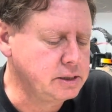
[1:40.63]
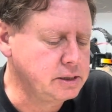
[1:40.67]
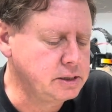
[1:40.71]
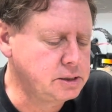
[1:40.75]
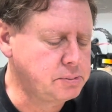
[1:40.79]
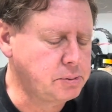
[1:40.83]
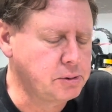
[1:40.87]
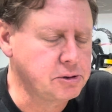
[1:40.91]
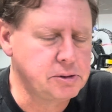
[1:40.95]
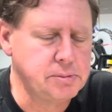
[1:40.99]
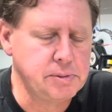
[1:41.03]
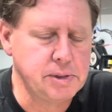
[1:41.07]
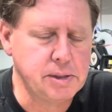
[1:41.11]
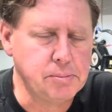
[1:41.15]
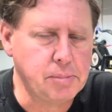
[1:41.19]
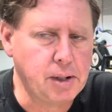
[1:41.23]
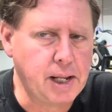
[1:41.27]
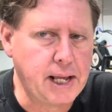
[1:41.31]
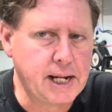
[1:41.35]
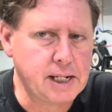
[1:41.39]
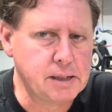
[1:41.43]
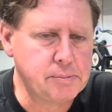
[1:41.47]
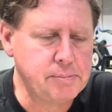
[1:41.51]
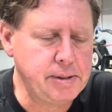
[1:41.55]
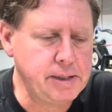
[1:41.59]
supposed to be a
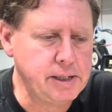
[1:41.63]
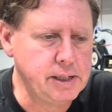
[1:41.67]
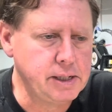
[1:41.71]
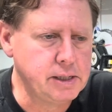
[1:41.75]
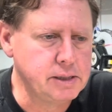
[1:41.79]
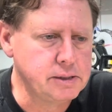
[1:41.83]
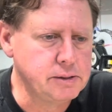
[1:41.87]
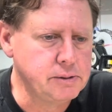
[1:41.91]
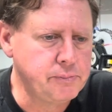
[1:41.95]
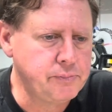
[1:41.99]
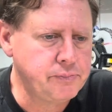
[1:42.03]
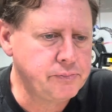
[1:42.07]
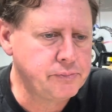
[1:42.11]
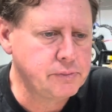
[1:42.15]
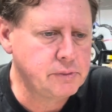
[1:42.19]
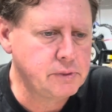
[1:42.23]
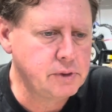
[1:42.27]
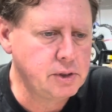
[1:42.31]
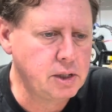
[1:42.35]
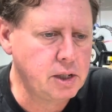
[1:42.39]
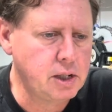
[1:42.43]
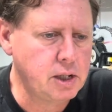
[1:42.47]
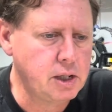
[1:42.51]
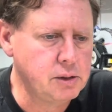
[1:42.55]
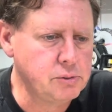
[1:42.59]
black pen
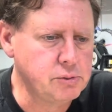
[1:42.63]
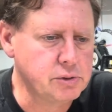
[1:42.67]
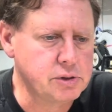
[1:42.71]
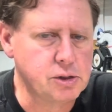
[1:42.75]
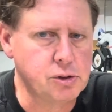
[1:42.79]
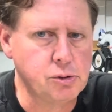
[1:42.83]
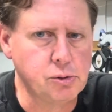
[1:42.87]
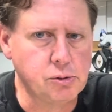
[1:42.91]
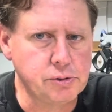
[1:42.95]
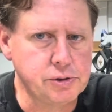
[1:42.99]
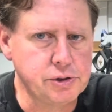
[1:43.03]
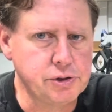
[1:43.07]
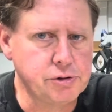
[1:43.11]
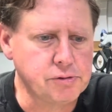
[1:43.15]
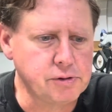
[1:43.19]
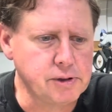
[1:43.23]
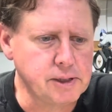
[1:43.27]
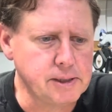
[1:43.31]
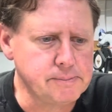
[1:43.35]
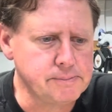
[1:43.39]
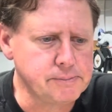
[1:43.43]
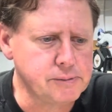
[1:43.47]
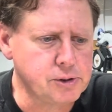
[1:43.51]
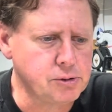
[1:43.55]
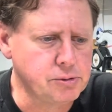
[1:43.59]
with a gold
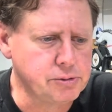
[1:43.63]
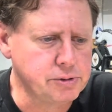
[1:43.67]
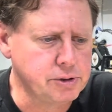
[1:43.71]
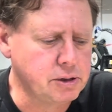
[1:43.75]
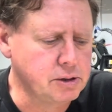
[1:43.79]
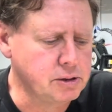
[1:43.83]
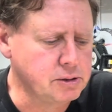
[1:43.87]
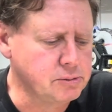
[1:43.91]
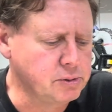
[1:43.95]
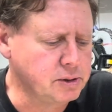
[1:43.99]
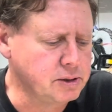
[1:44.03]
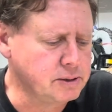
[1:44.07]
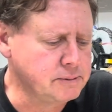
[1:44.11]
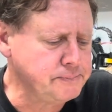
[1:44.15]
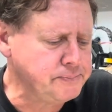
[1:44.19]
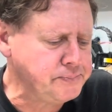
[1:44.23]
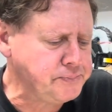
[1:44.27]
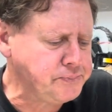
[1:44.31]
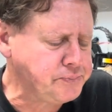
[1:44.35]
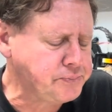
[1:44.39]
trim, gold hardware.